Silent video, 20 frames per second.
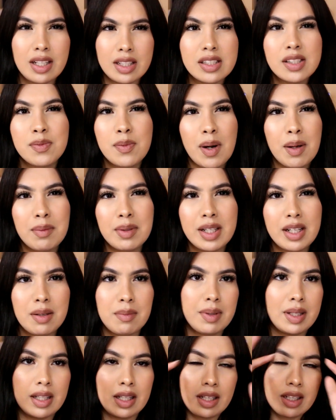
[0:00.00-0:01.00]
It's probably going
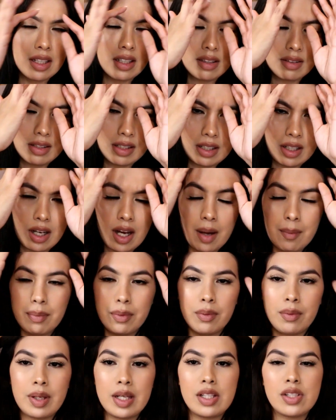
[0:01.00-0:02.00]
to be like in a
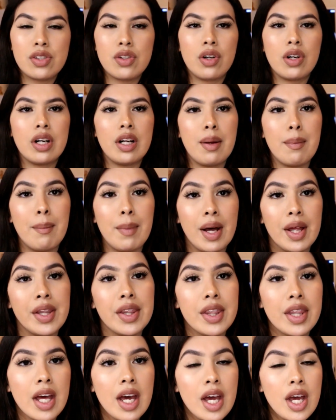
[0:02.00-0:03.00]
couple weeks or in a
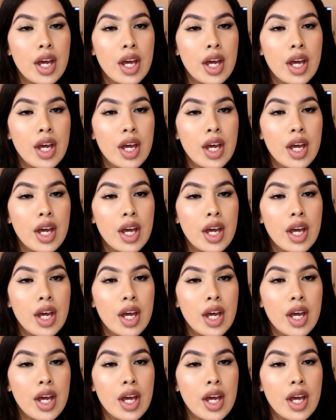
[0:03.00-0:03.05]
month.